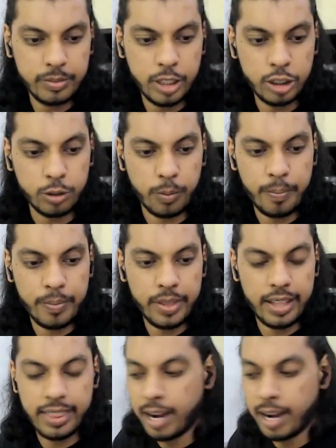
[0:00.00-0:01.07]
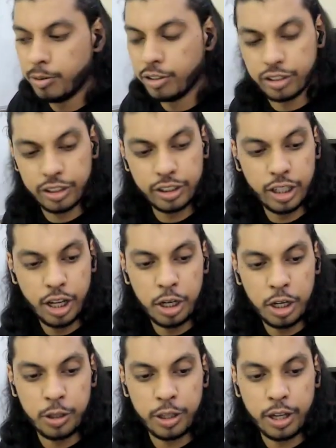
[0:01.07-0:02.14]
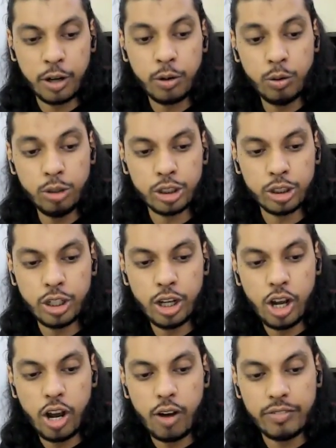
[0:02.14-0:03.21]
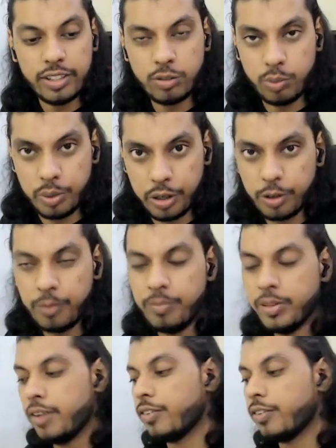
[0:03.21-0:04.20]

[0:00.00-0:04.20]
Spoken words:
So that brings us to the conclusion of this video.